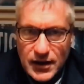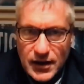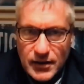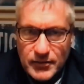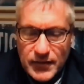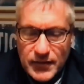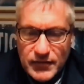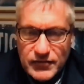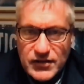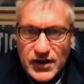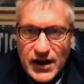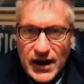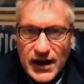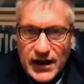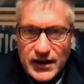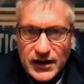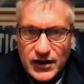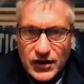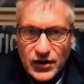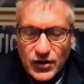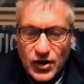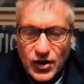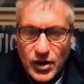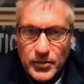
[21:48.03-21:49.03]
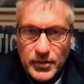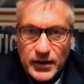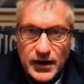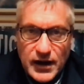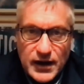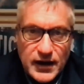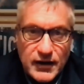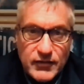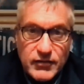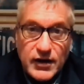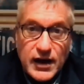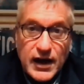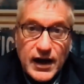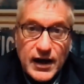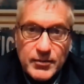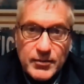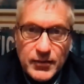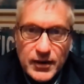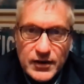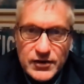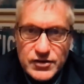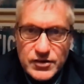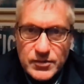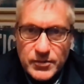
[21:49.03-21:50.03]
They've taken it all, but I never had
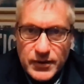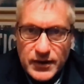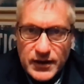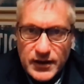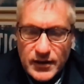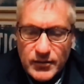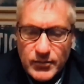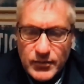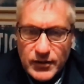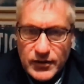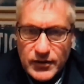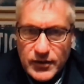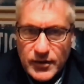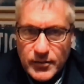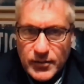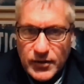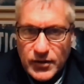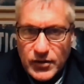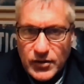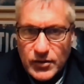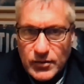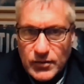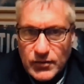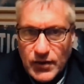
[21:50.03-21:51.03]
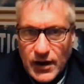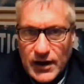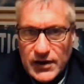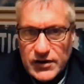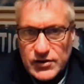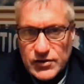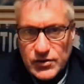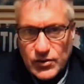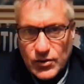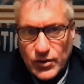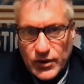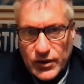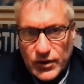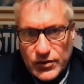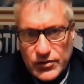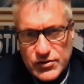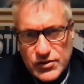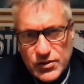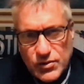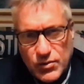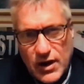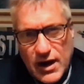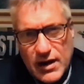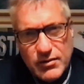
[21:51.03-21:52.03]
much to begin with. I'm a human rights lawyer.
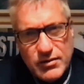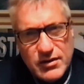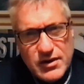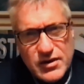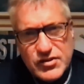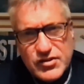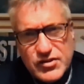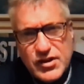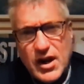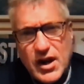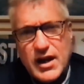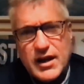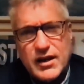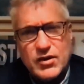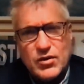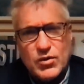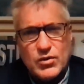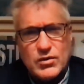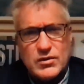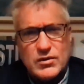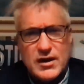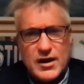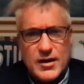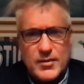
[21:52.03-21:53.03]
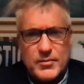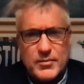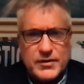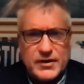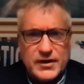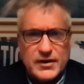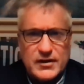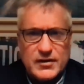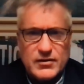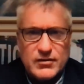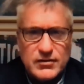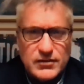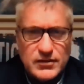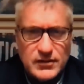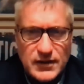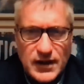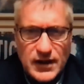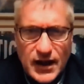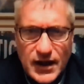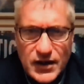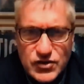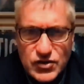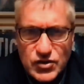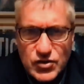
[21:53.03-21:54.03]
So why would a giant oil company
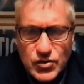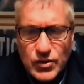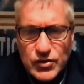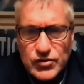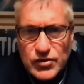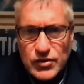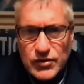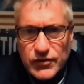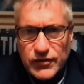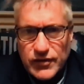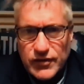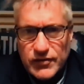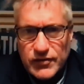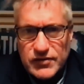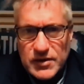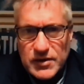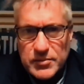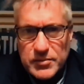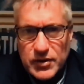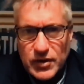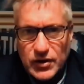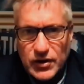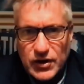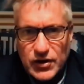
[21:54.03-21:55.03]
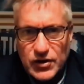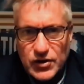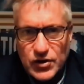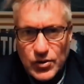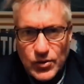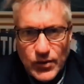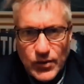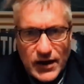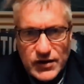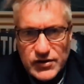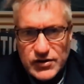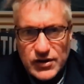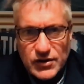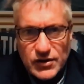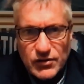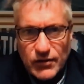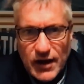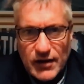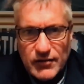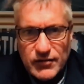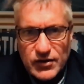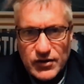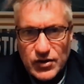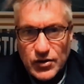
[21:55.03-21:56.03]
that has 250 billion US in
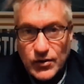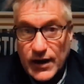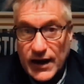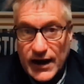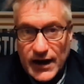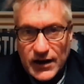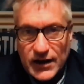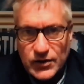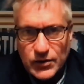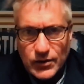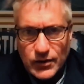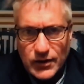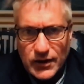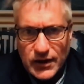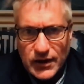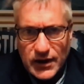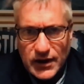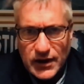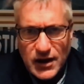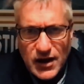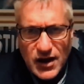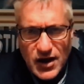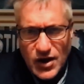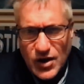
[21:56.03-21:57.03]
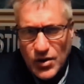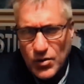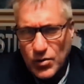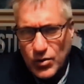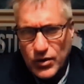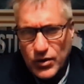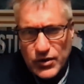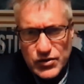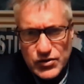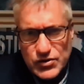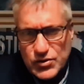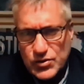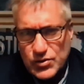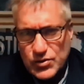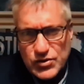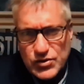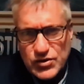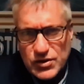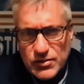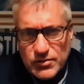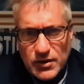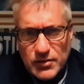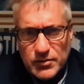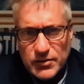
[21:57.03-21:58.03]
revenue annually want to sue
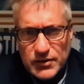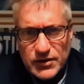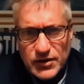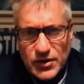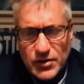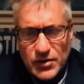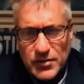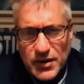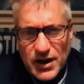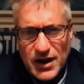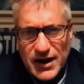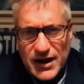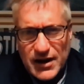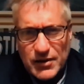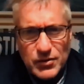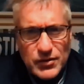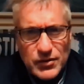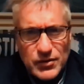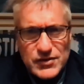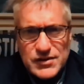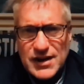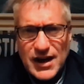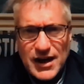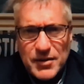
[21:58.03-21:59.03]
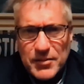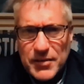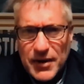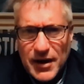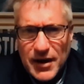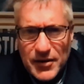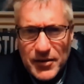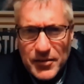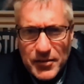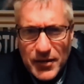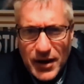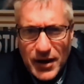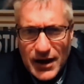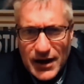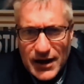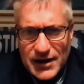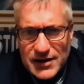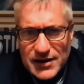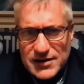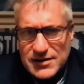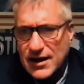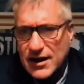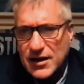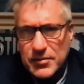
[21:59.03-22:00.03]
someone with no money? Well, it's not about the money.
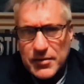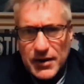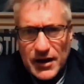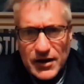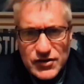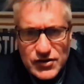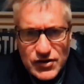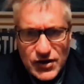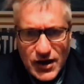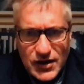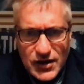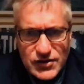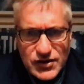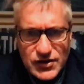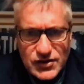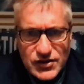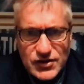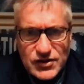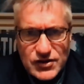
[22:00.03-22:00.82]
It's not about justice.